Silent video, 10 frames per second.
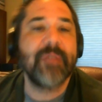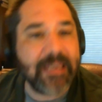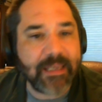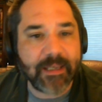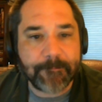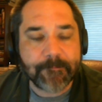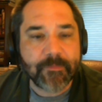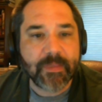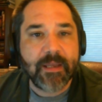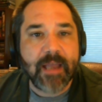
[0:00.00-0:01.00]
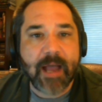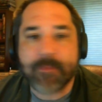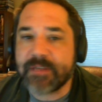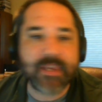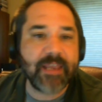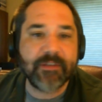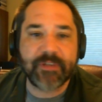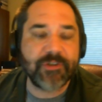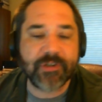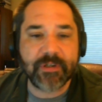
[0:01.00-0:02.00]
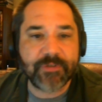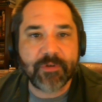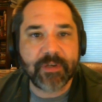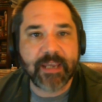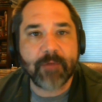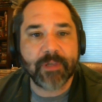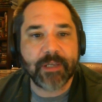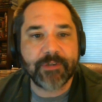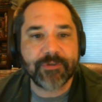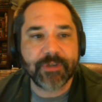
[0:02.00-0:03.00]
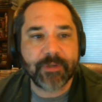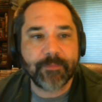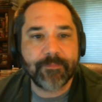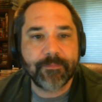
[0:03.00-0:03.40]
But again, I'm not saying that they shouldn't have shown a gay relationship.